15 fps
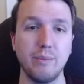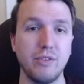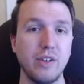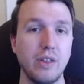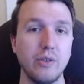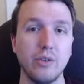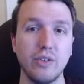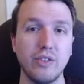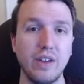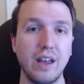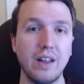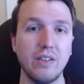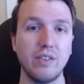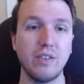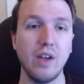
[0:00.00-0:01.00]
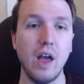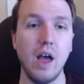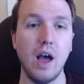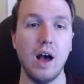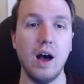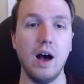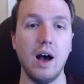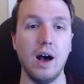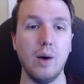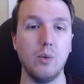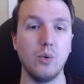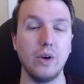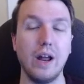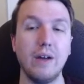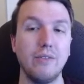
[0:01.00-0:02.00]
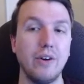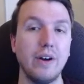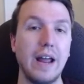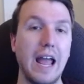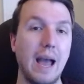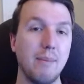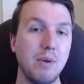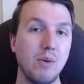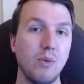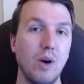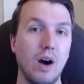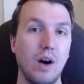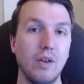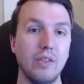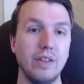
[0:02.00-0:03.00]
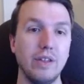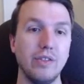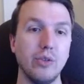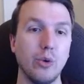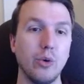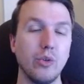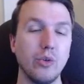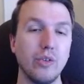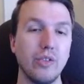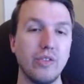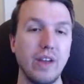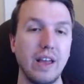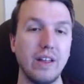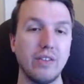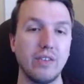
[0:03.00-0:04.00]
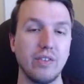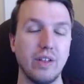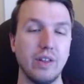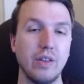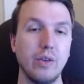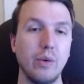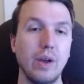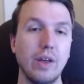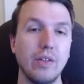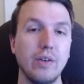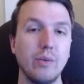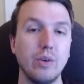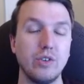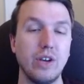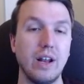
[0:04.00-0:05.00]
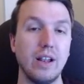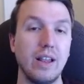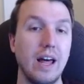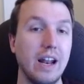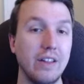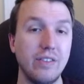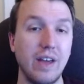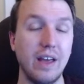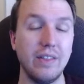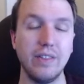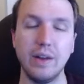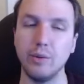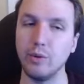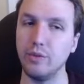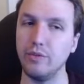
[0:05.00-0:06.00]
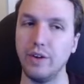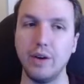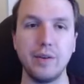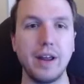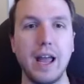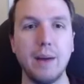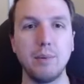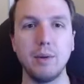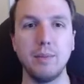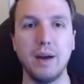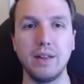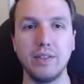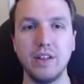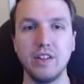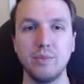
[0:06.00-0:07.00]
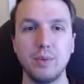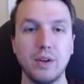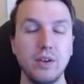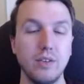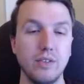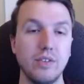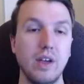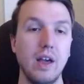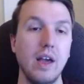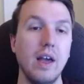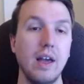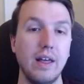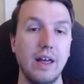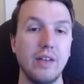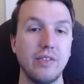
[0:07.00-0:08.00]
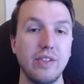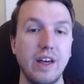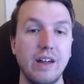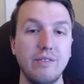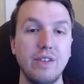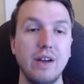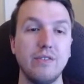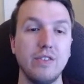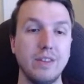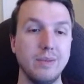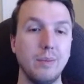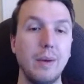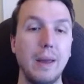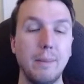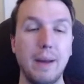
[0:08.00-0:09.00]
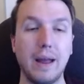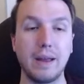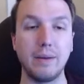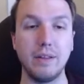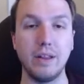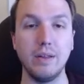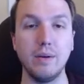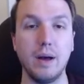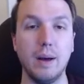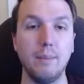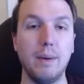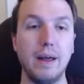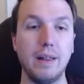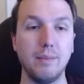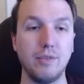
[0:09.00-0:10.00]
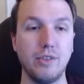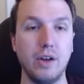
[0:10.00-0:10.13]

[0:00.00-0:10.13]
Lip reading: some southern states, were not very happy, while these northern states and New England, which had a lot of debt, they were very happy about this because that's a lot of debt for them to pay back by